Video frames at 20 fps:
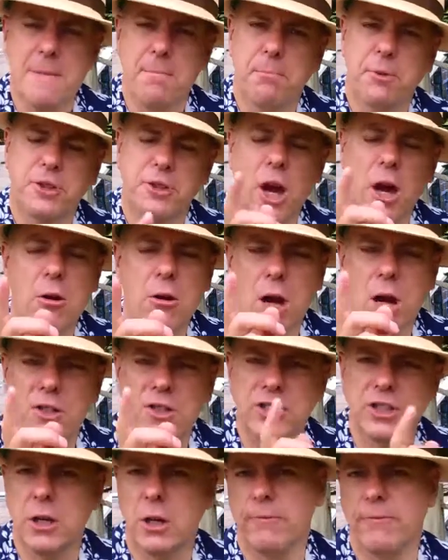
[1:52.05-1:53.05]
But don't
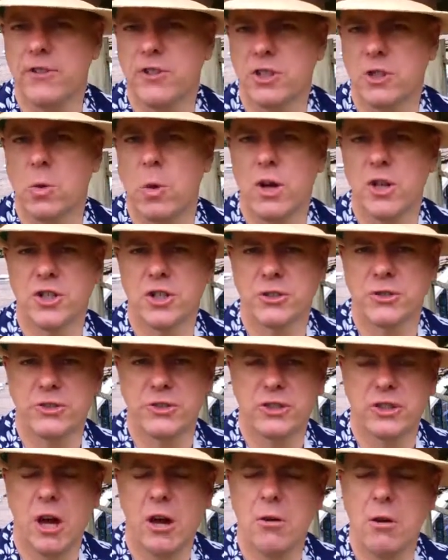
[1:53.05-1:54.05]
ask the obvious
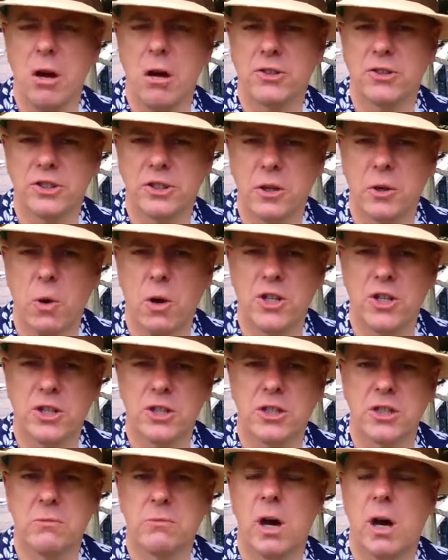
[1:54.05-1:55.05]
questions. Don't ask the
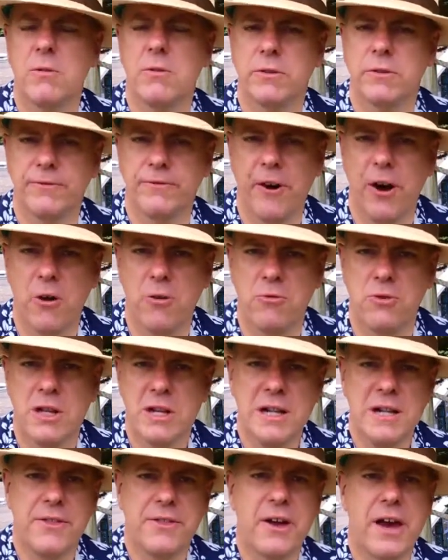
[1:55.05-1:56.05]
questions to them over the phone
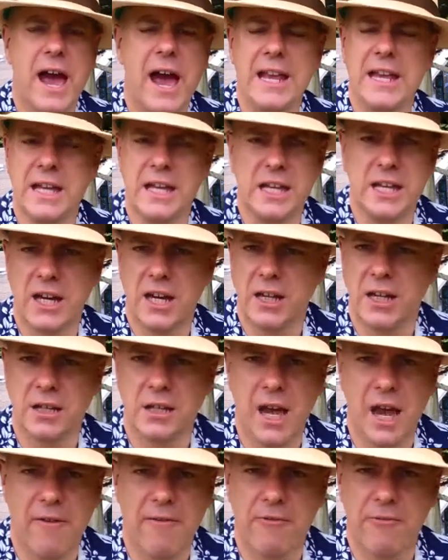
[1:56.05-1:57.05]
that any idiot can
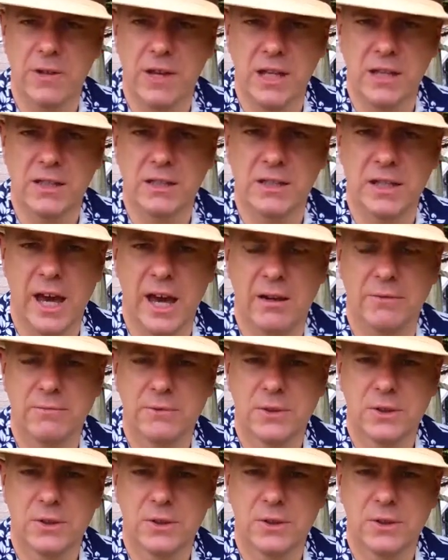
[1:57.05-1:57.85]
get from the internet